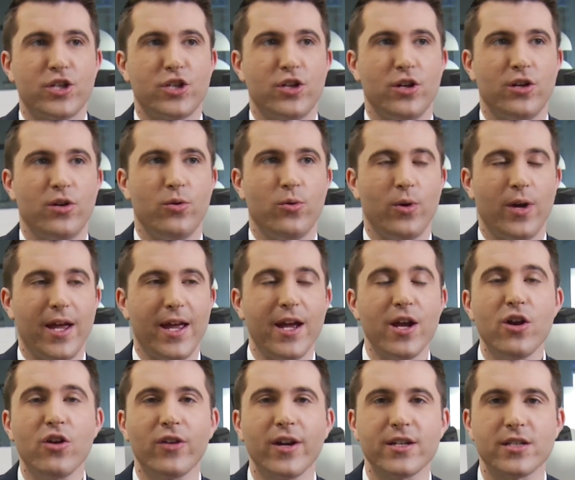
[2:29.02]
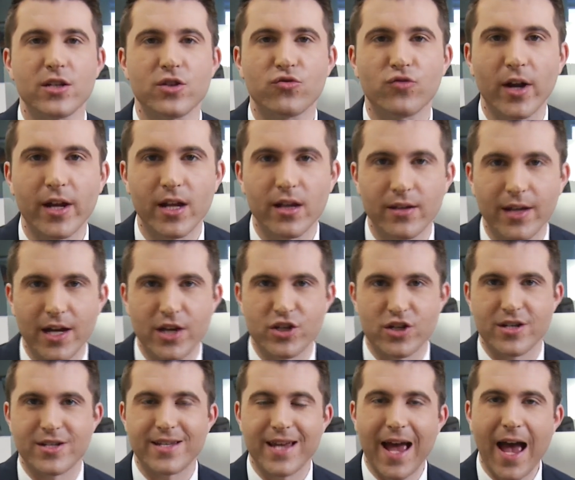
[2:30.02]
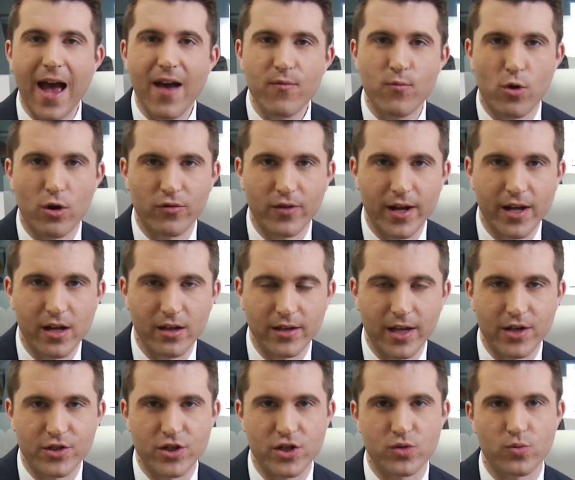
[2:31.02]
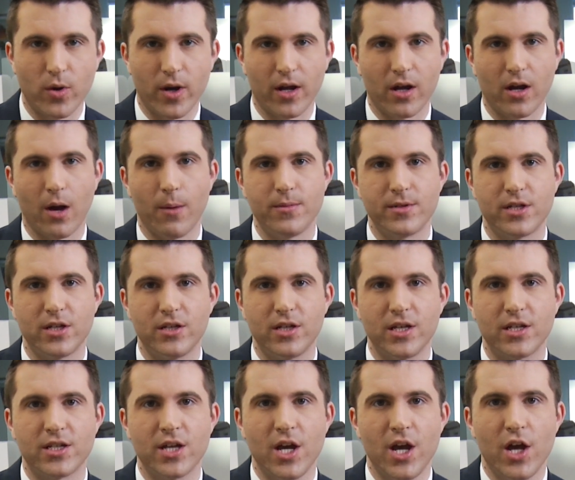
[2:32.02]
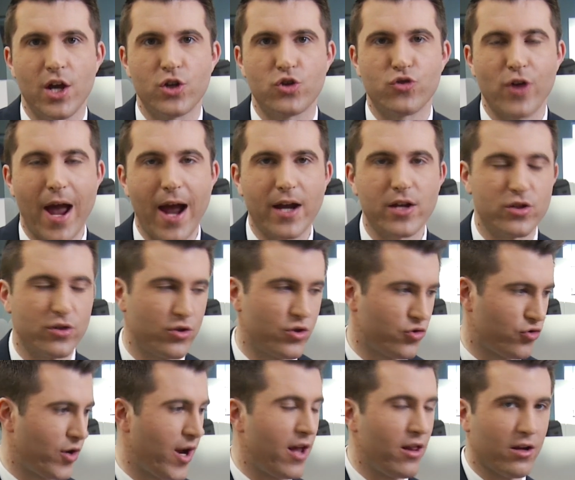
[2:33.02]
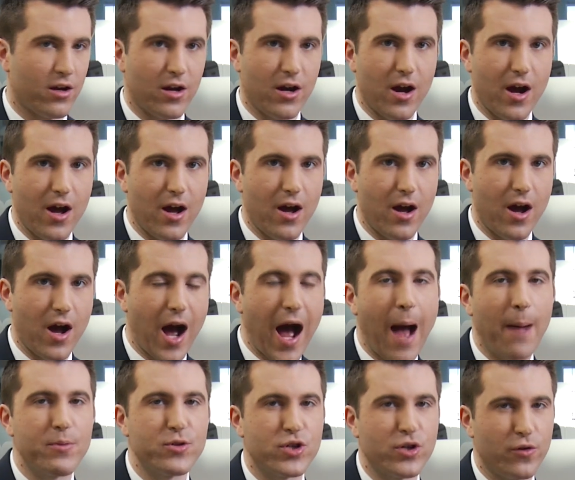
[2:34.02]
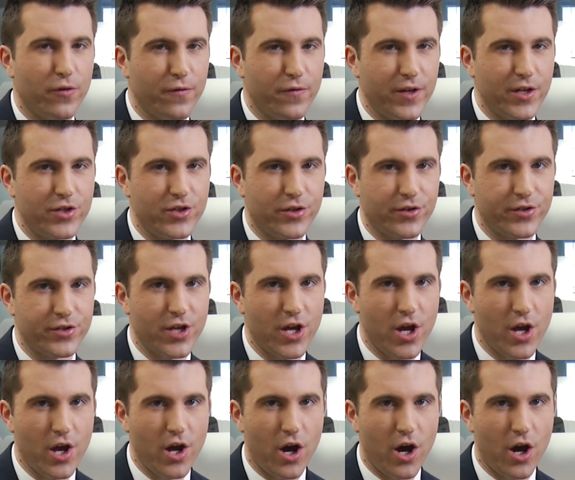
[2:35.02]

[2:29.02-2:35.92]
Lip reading: to increase its regulations, to have more regulations when it comes to these tractor trailer optional features.